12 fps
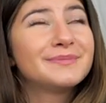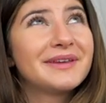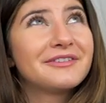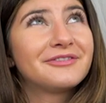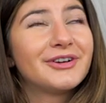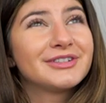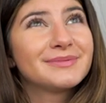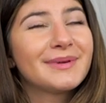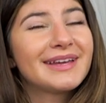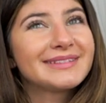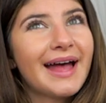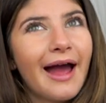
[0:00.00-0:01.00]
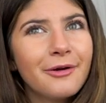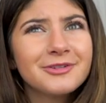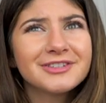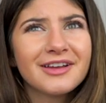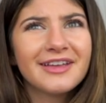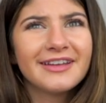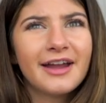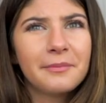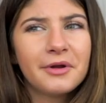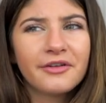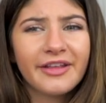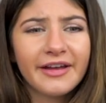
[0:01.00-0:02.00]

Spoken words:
me at first because I was looking it up and I was